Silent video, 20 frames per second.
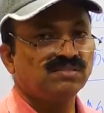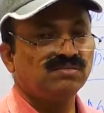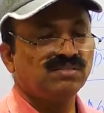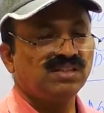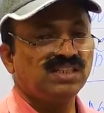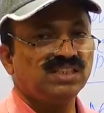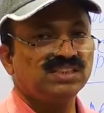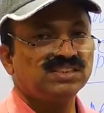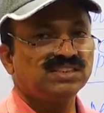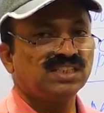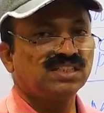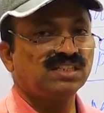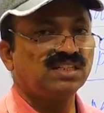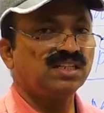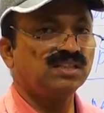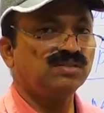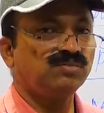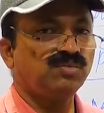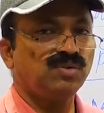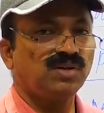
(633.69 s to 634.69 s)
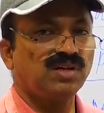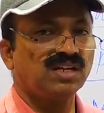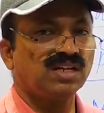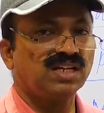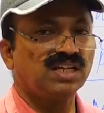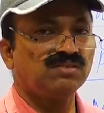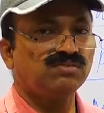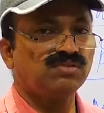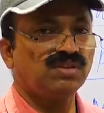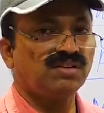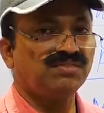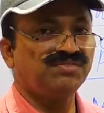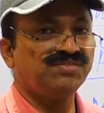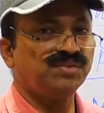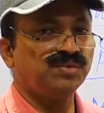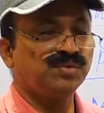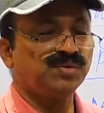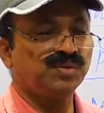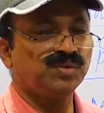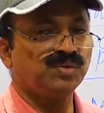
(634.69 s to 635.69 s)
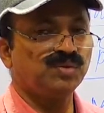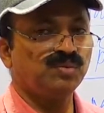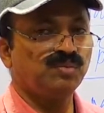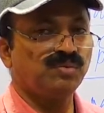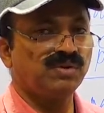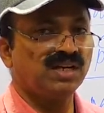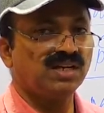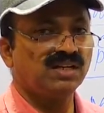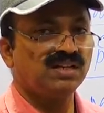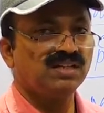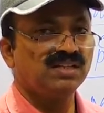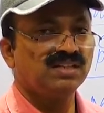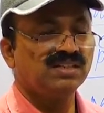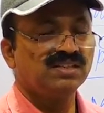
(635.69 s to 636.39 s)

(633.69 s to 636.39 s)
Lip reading: One is at Gadwal. Gadwal Fort, you know well.